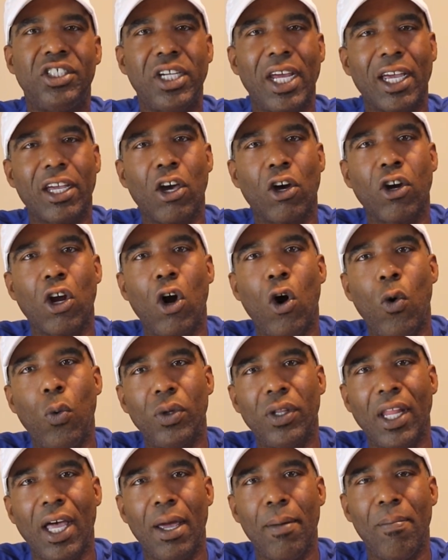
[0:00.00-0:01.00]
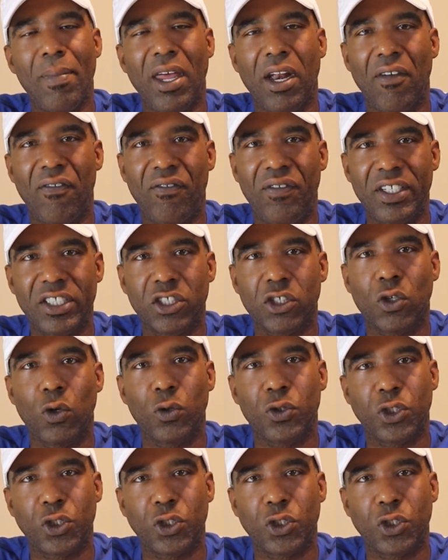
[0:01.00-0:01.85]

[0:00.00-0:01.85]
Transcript: check out our online metaphysical